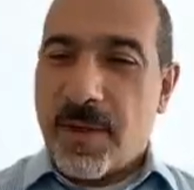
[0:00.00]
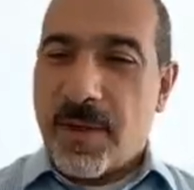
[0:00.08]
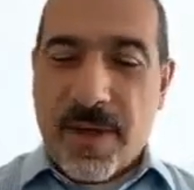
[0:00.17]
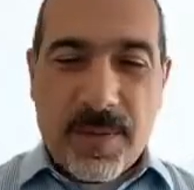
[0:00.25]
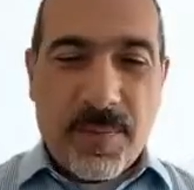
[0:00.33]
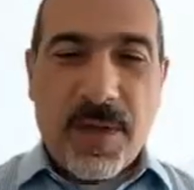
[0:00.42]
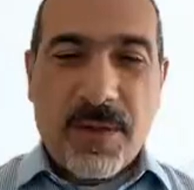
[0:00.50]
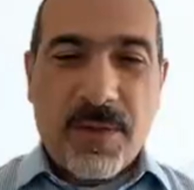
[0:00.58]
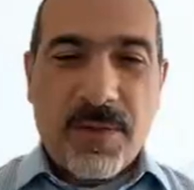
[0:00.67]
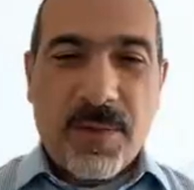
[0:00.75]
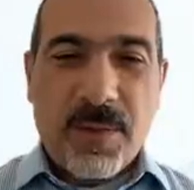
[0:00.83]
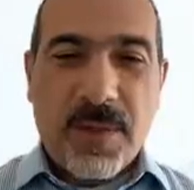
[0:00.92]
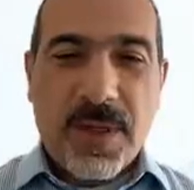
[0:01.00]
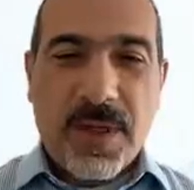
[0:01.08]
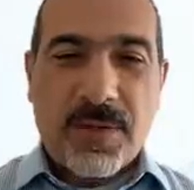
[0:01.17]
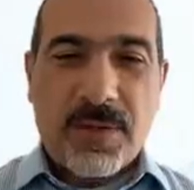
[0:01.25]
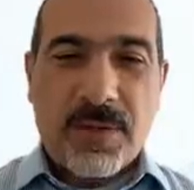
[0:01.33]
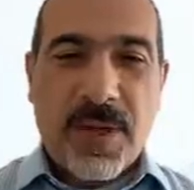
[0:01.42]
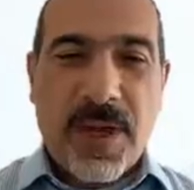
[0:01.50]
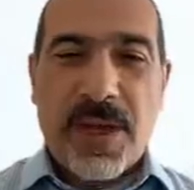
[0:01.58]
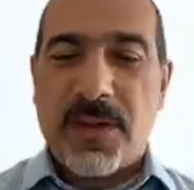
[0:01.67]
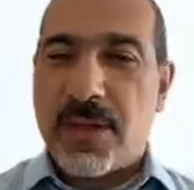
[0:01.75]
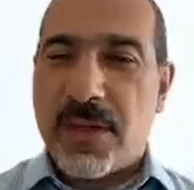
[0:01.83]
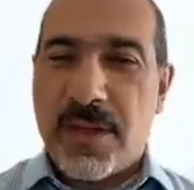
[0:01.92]
Administered from a central
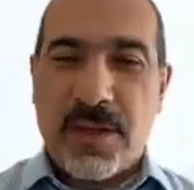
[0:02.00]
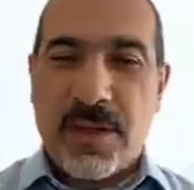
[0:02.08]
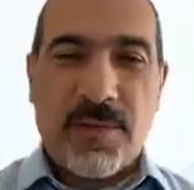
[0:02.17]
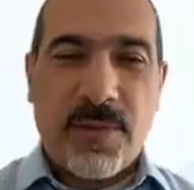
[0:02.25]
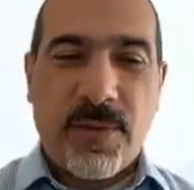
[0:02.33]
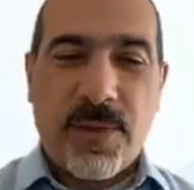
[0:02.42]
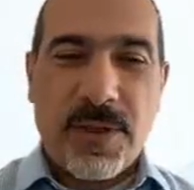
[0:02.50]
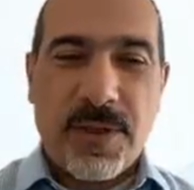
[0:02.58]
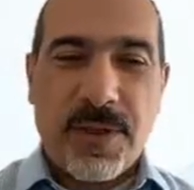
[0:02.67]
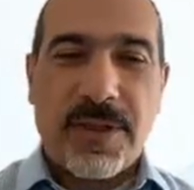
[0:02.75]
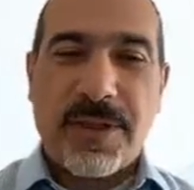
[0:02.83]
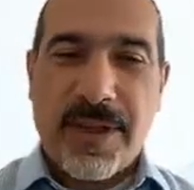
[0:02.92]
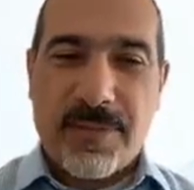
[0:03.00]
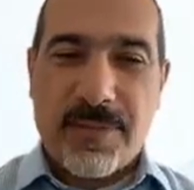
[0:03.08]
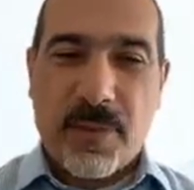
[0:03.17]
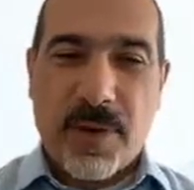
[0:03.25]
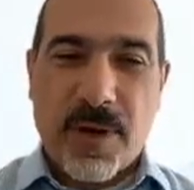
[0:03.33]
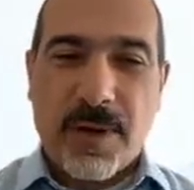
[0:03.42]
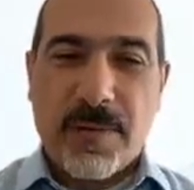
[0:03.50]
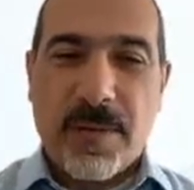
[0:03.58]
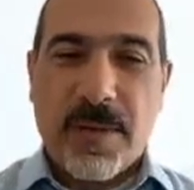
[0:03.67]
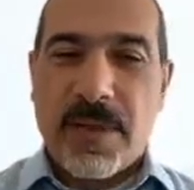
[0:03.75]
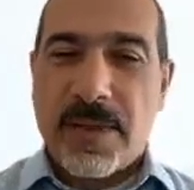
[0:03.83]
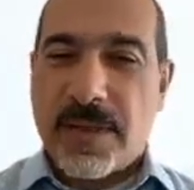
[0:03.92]
location and enforced everywhere.
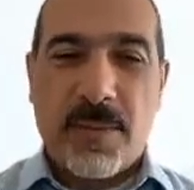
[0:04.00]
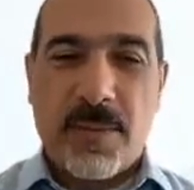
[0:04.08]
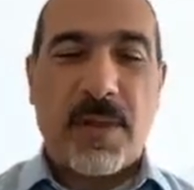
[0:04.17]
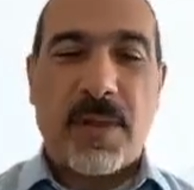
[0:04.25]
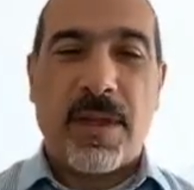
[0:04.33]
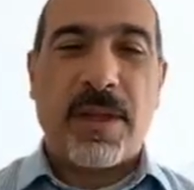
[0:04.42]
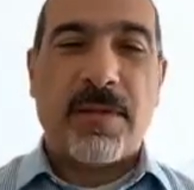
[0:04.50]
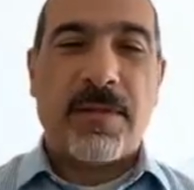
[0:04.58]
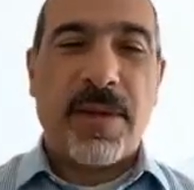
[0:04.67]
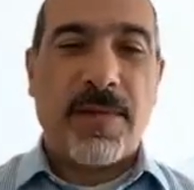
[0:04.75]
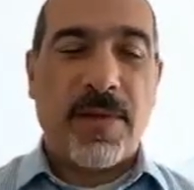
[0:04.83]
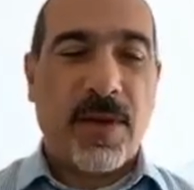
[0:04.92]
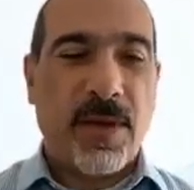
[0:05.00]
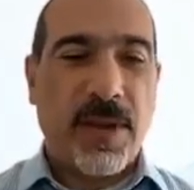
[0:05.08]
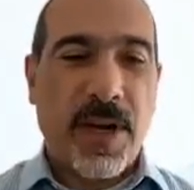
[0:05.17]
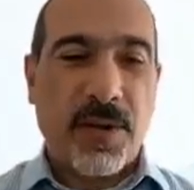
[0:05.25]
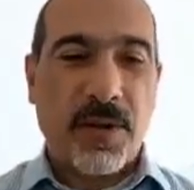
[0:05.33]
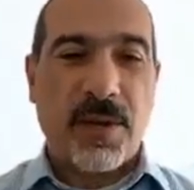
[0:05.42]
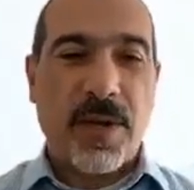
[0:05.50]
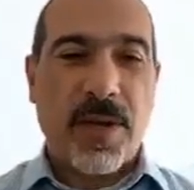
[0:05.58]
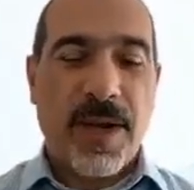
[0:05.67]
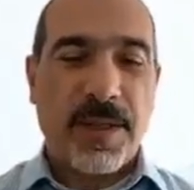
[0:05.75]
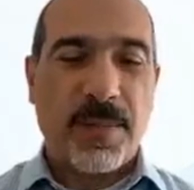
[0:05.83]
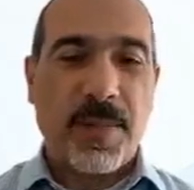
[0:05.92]
Similarly, if a credential
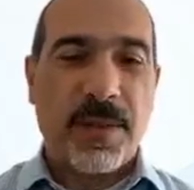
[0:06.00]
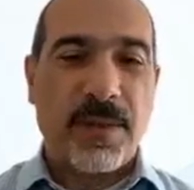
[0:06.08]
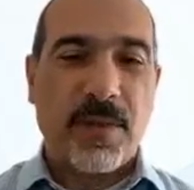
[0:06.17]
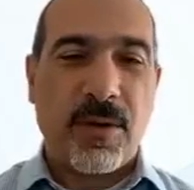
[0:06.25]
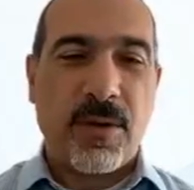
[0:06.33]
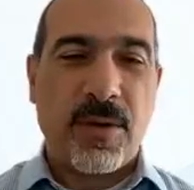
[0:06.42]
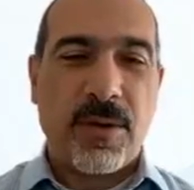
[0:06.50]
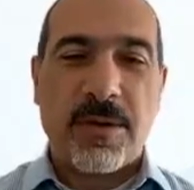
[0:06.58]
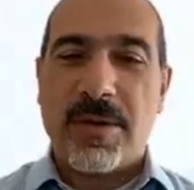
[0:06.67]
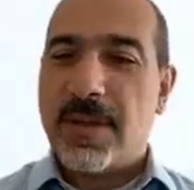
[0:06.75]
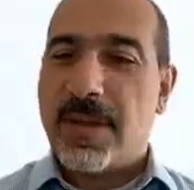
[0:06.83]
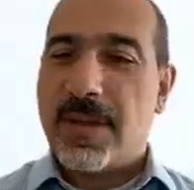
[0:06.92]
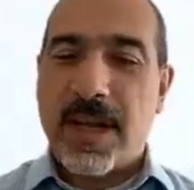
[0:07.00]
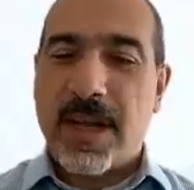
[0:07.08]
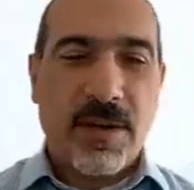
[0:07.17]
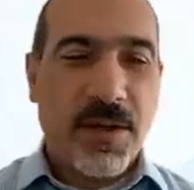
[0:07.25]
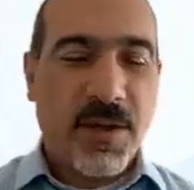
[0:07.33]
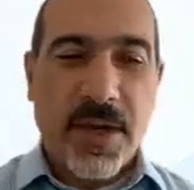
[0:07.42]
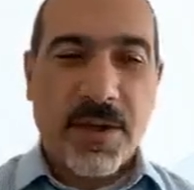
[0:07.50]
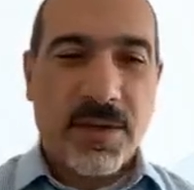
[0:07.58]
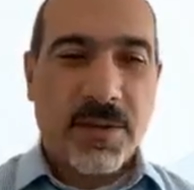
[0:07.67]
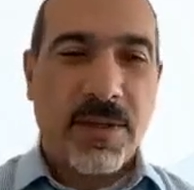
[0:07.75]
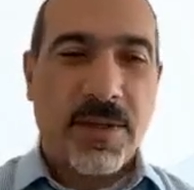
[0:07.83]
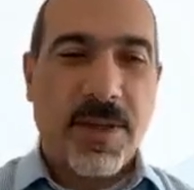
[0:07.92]
has been stolen, that
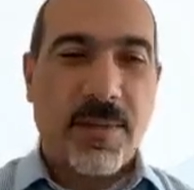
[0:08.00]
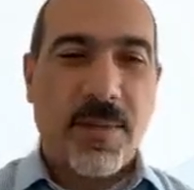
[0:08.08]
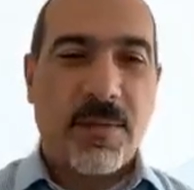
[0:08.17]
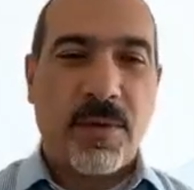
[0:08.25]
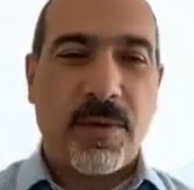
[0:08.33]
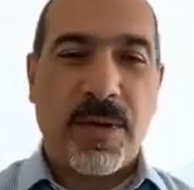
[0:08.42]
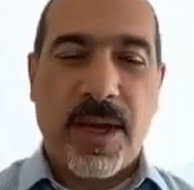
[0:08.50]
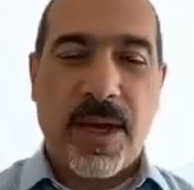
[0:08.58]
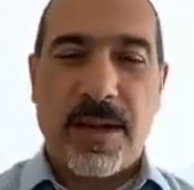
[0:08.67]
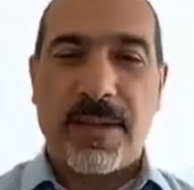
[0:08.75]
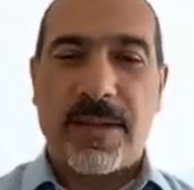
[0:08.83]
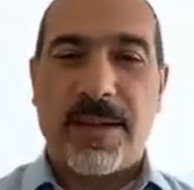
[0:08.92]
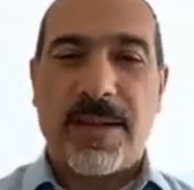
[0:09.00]
credential can be rotated